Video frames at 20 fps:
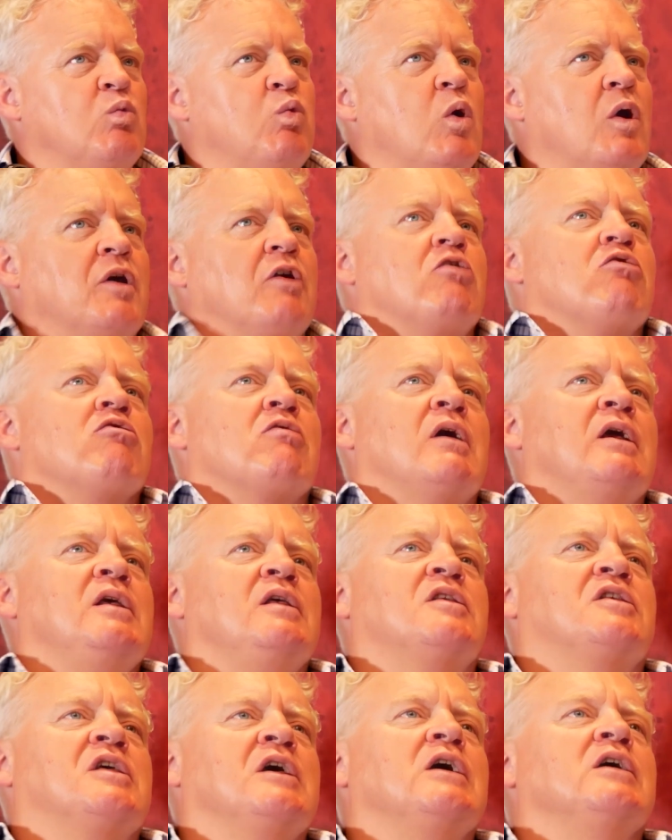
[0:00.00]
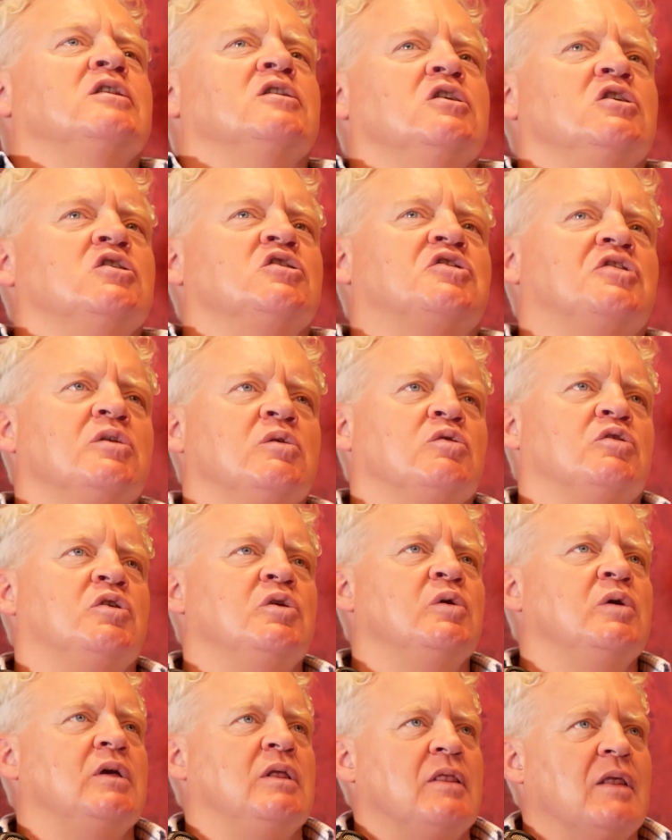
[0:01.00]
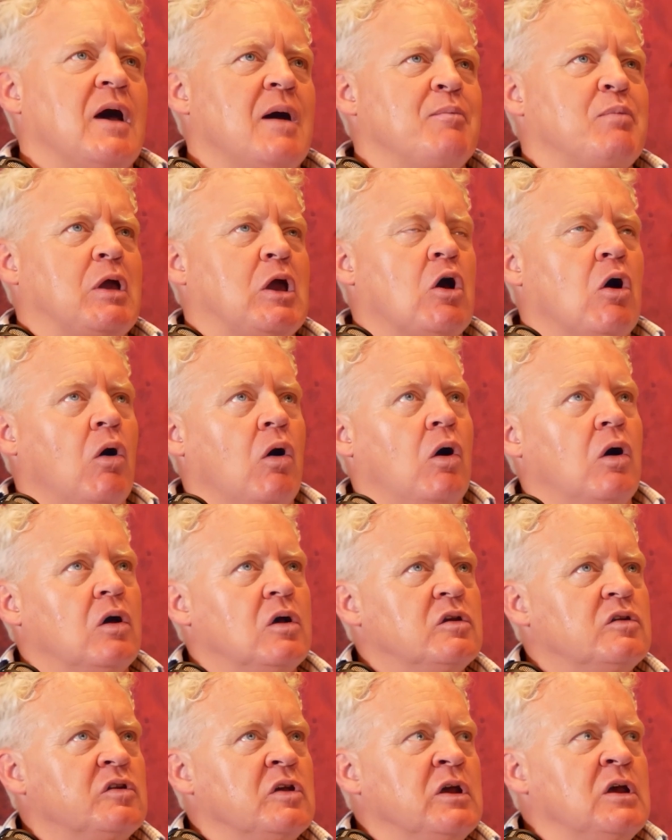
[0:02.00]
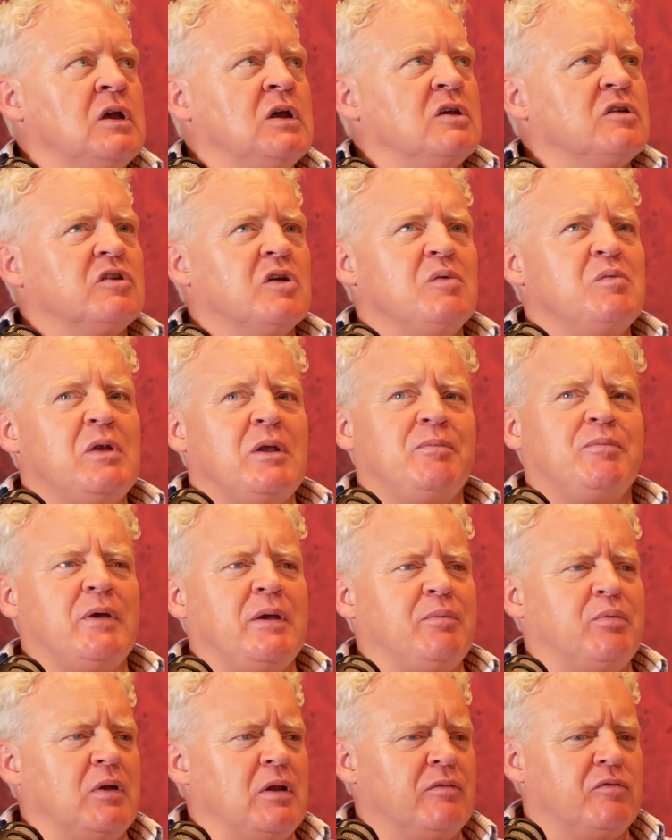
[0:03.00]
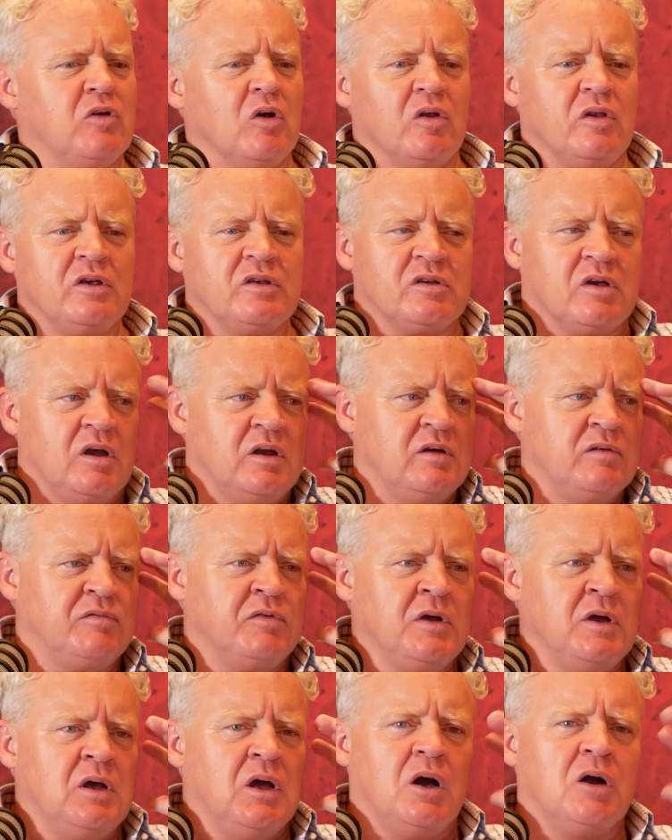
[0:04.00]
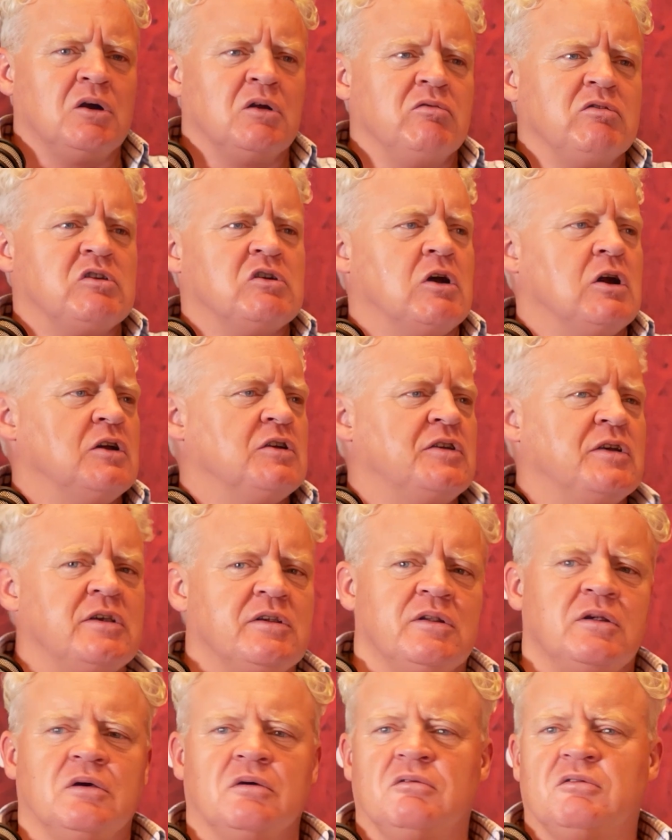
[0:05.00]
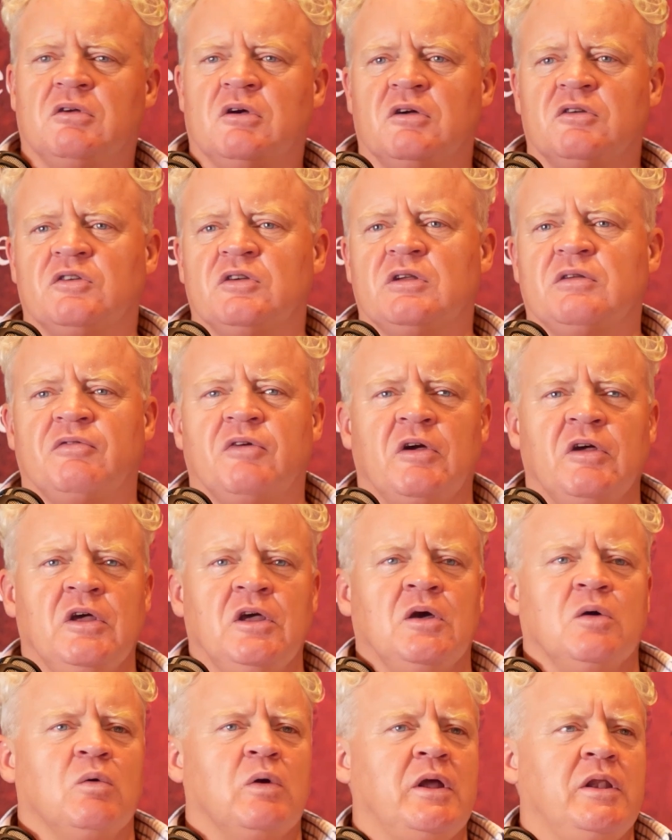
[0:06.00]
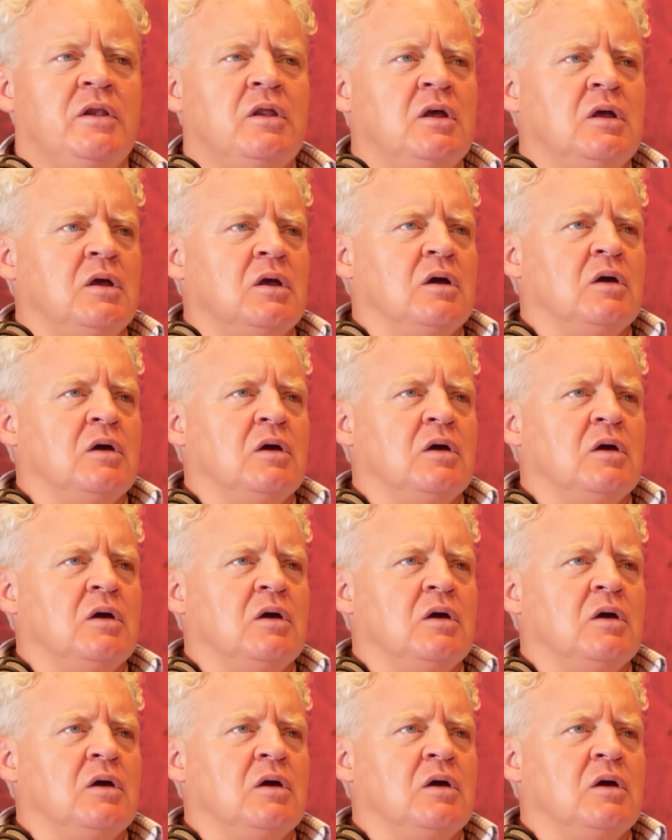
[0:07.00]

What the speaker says: what a great thing that you're still doing that, because so many people have got this kind of, I'm going to retire at 60, I'm going to retire at 65, when